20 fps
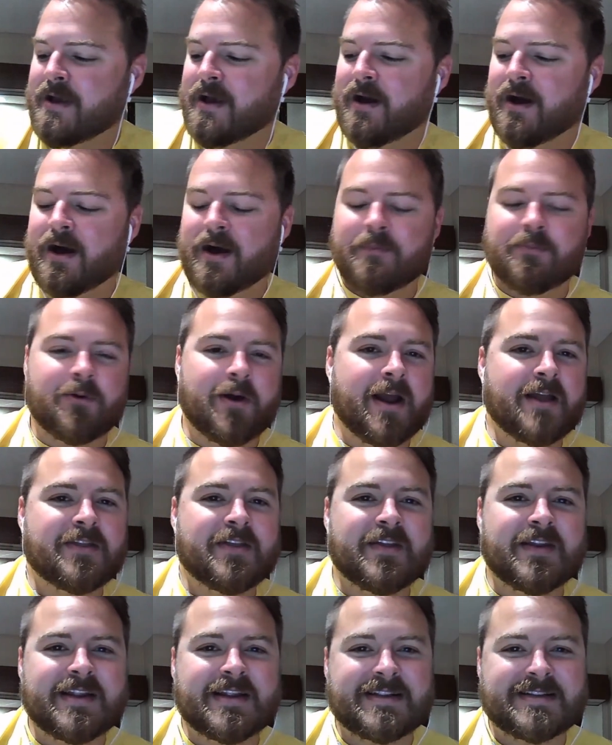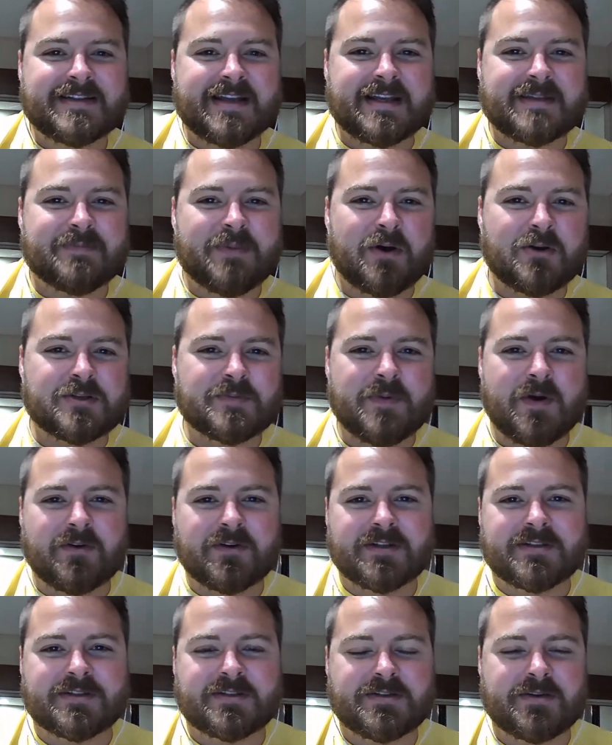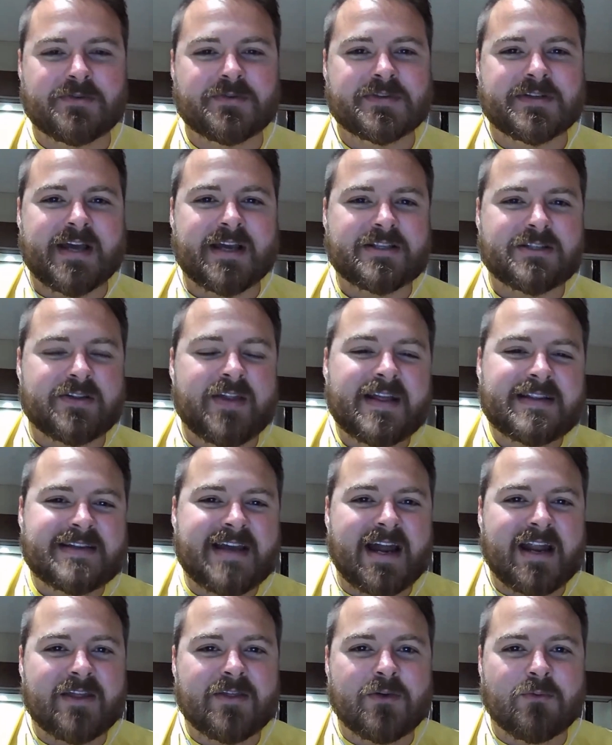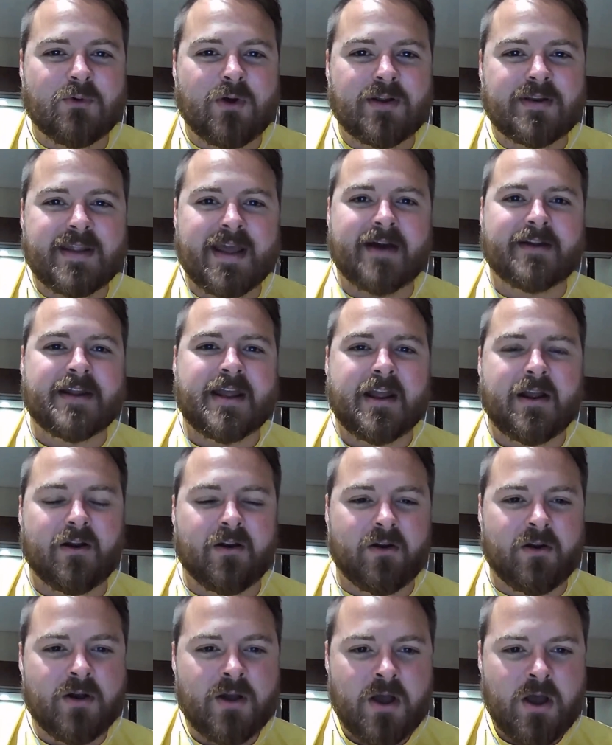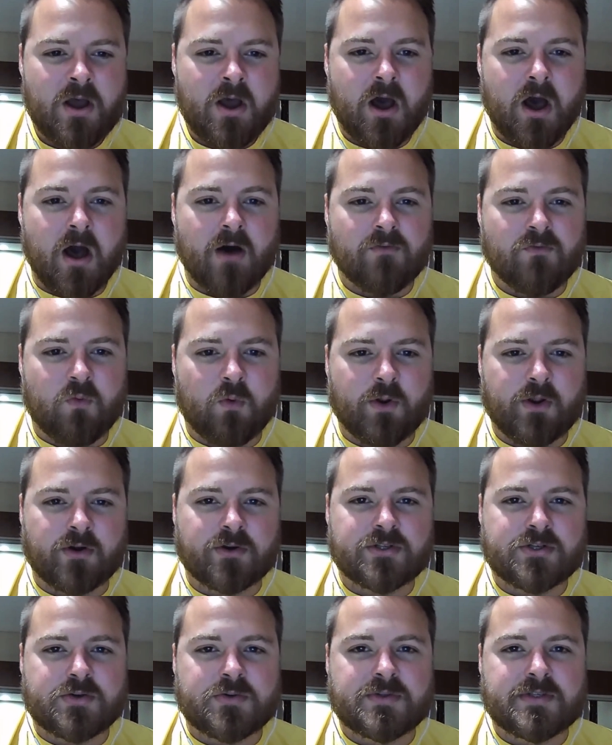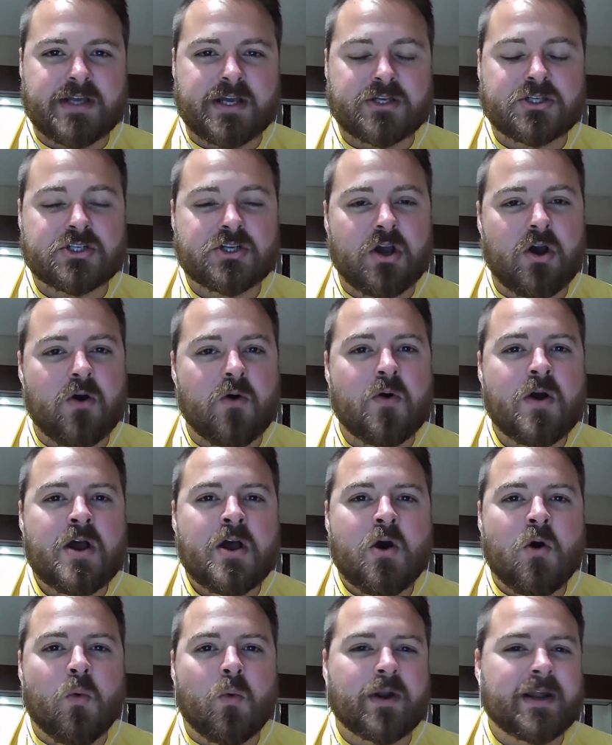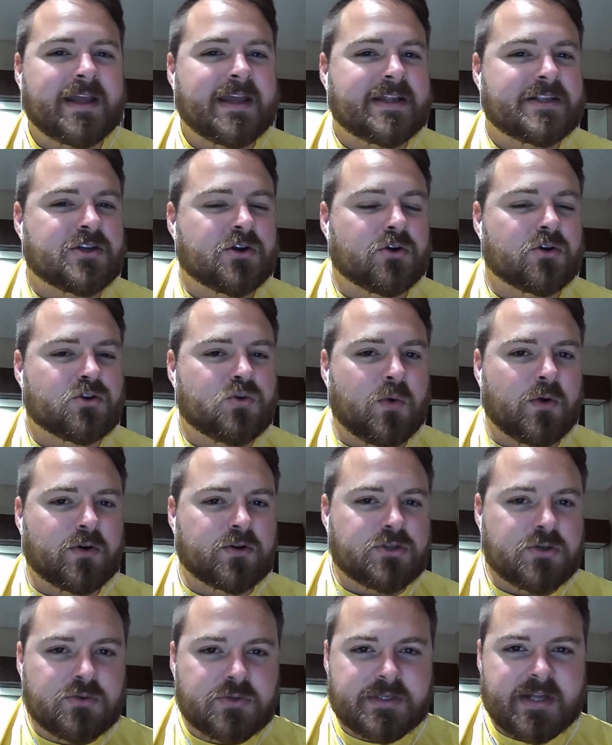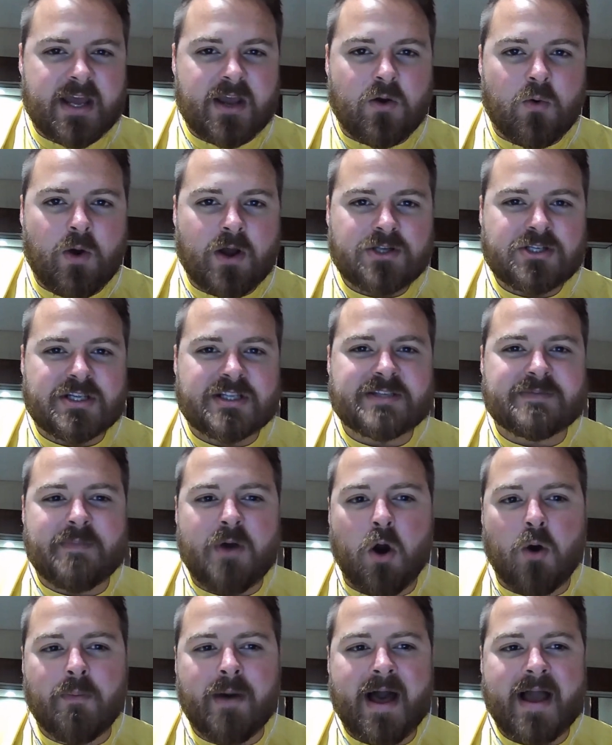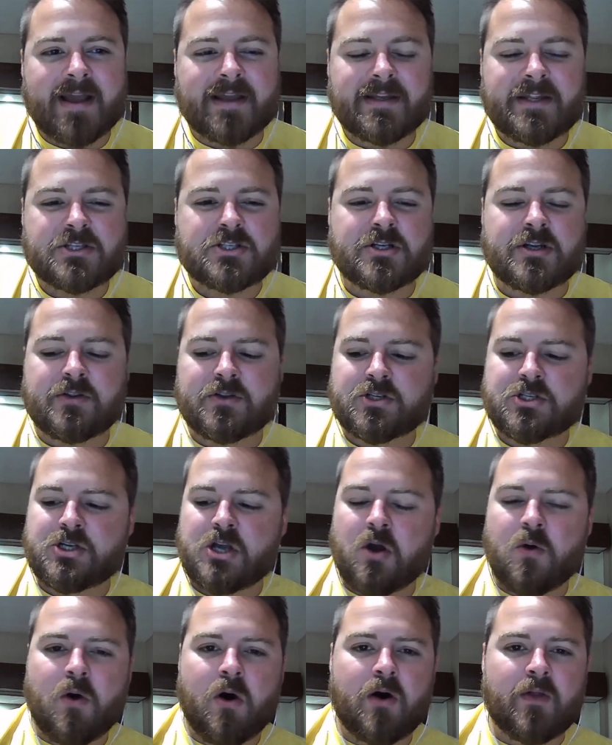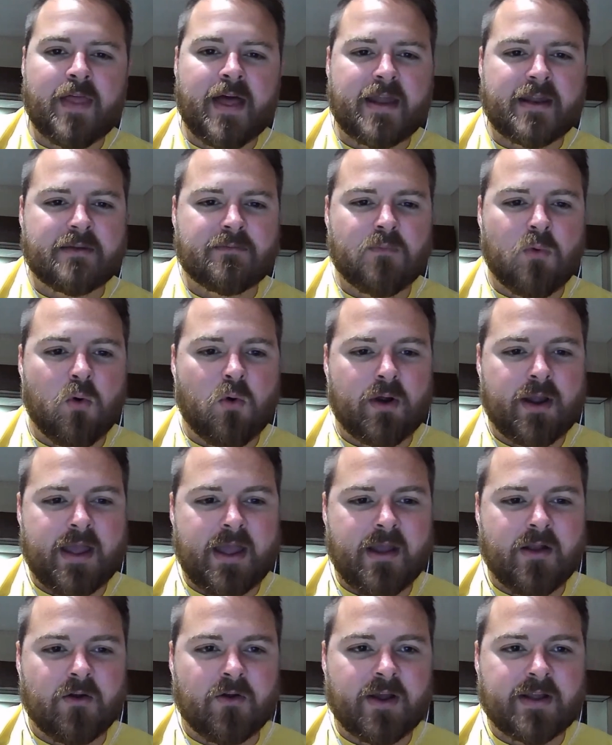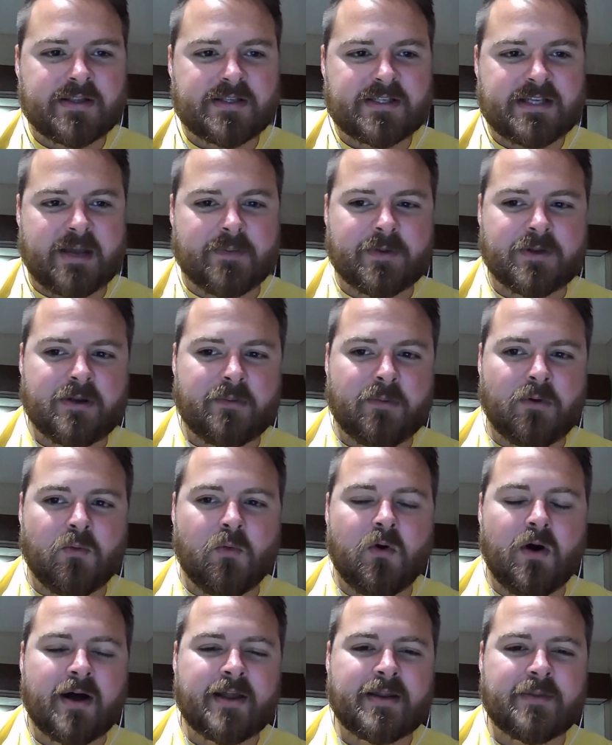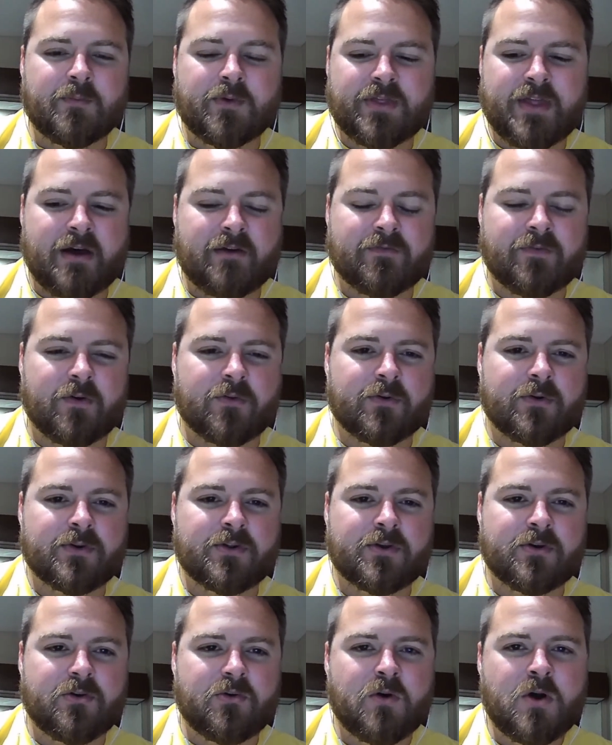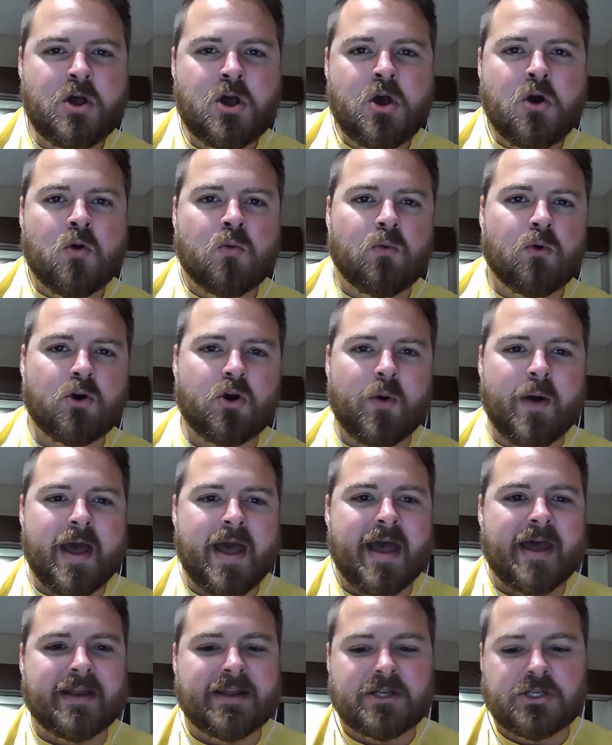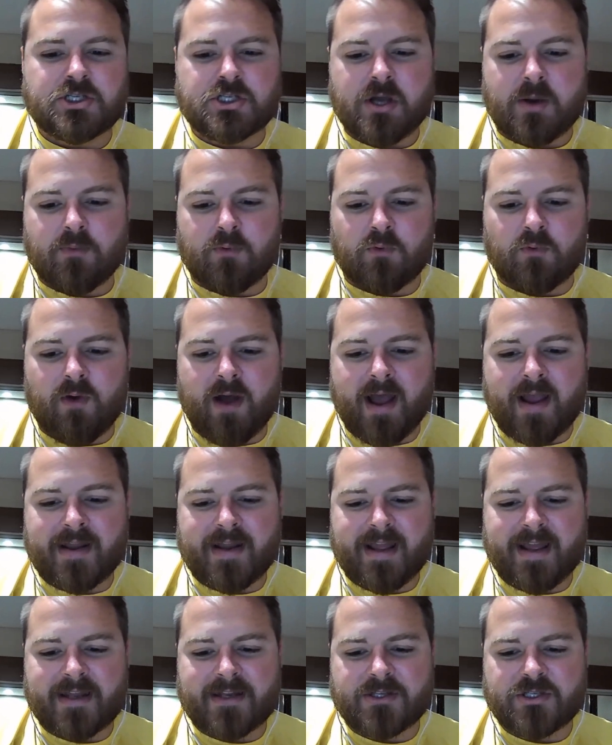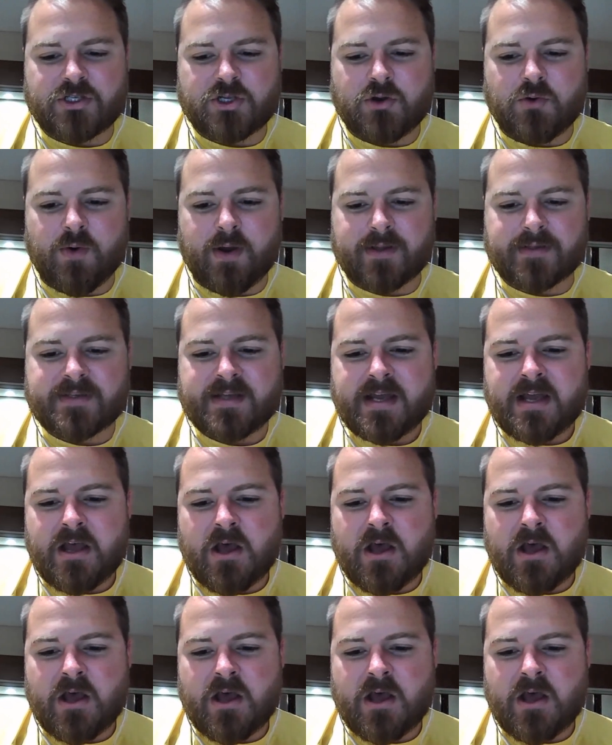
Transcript: Uh, pray that it doesn't get postponed into Tuesday. So that's kind of the rundown here uh, for your Tuesday show. Want to get your Twitter Tuesday questions, mailbag edition of the show, all that and more here in segment number one. And without further ado, we'll go ahead and jump right into it.